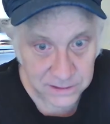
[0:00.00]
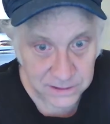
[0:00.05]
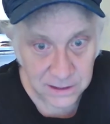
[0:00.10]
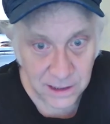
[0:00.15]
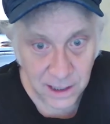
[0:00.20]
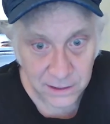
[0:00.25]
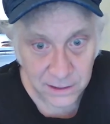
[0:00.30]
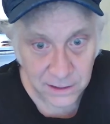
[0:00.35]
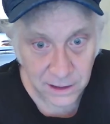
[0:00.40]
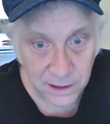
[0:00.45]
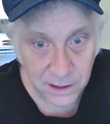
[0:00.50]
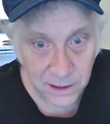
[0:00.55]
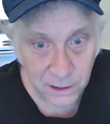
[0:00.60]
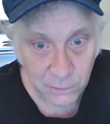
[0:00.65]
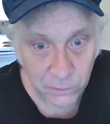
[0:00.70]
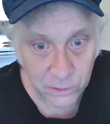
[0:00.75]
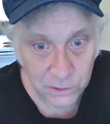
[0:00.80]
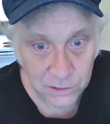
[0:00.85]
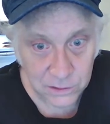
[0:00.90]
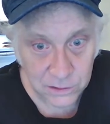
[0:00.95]
and said
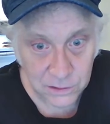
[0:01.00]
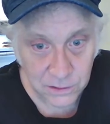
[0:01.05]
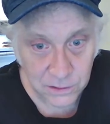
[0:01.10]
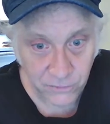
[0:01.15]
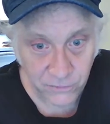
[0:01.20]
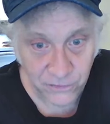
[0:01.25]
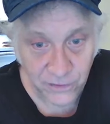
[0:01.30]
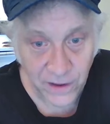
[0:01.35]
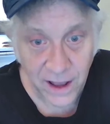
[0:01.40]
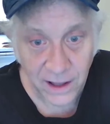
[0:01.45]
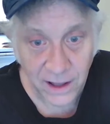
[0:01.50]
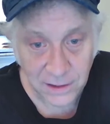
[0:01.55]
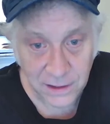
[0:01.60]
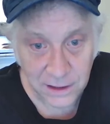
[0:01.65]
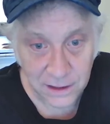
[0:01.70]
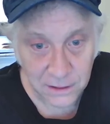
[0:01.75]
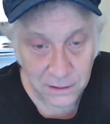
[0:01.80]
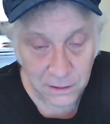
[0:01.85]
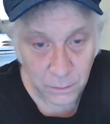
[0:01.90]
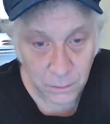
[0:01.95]
that he was
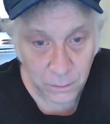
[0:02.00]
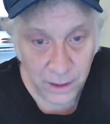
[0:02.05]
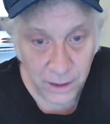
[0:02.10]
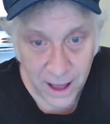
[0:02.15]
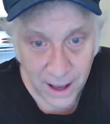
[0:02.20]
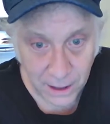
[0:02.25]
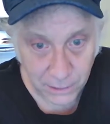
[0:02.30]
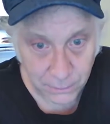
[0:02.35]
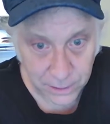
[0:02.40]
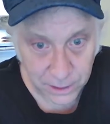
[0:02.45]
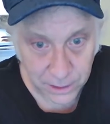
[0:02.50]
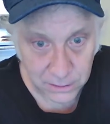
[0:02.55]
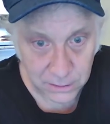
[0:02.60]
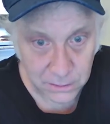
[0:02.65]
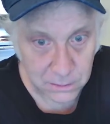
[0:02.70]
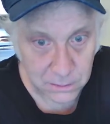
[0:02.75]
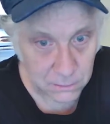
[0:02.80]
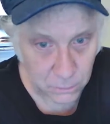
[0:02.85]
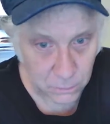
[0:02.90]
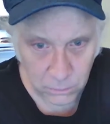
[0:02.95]
defending the black
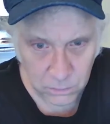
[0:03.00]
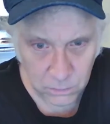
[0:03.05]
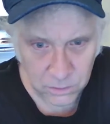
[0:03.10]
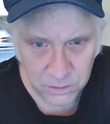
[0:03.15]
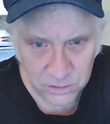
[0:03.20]
man.